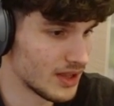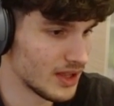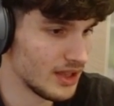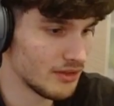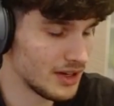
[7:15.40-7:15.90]

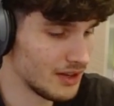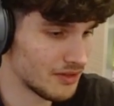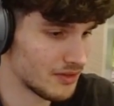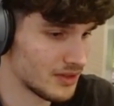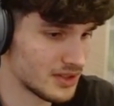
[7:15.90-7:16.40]
even
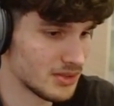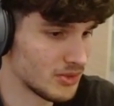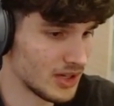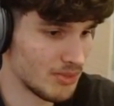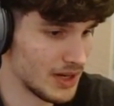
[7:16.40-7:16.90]
if
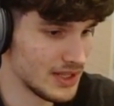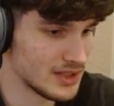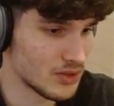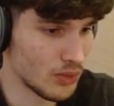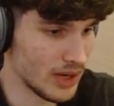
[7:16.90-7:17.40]
somebody
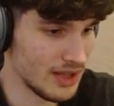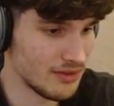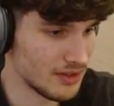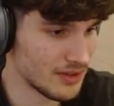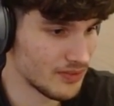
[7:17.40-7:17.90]
plays
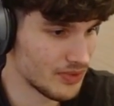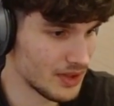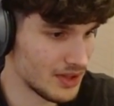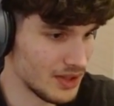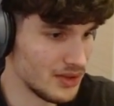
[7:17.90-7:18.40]
Wave,
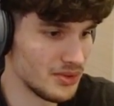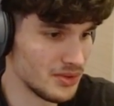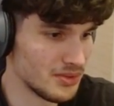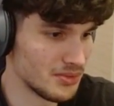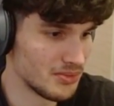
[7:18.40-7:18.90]

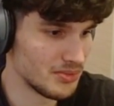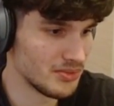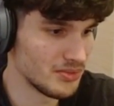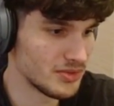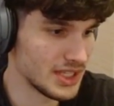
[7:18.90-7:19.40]
you
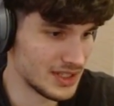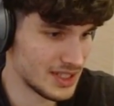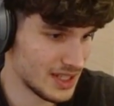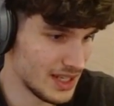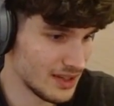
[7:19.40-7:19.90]
can
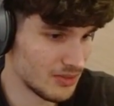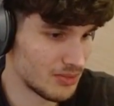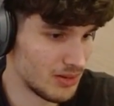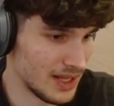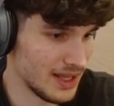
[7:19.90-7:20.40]
still
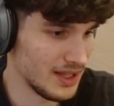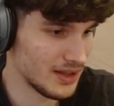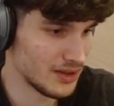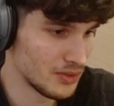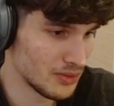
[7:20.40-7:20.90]
play
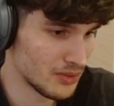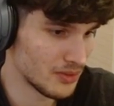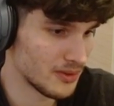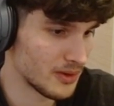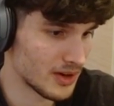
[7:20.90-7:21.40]
2
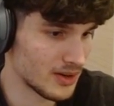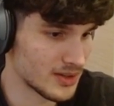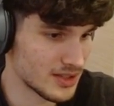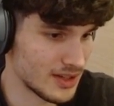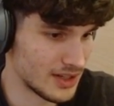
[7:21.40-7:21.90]

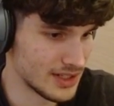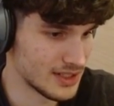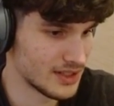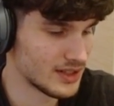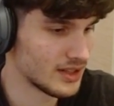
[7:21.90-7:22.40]
4-cost
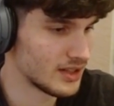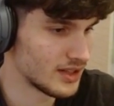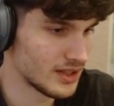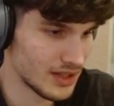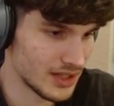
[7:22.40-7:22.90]
cards,
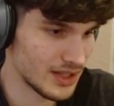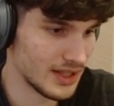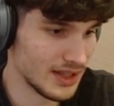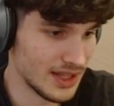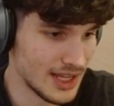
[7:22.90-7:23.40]

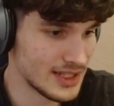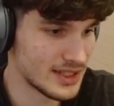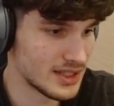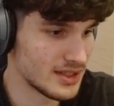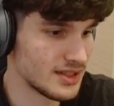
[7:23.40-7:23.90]
and
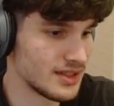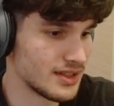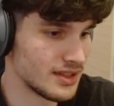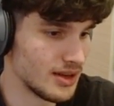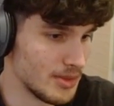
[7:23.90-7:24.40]
that's
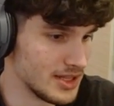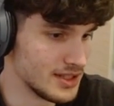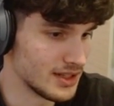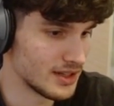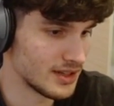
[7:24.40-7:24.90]

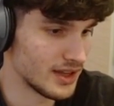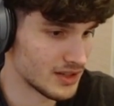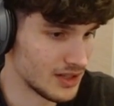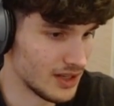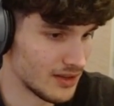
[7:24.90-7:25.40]
amazing
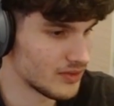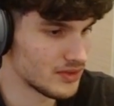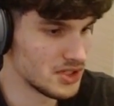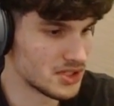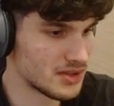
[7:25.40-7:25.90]
actually.
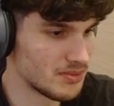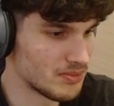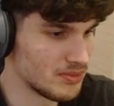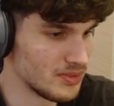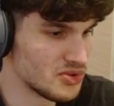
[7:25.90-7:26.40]
Just
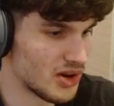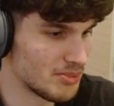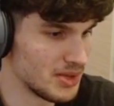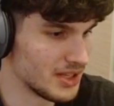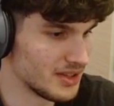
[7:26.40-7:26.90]

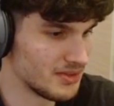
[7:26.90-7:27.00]
dropping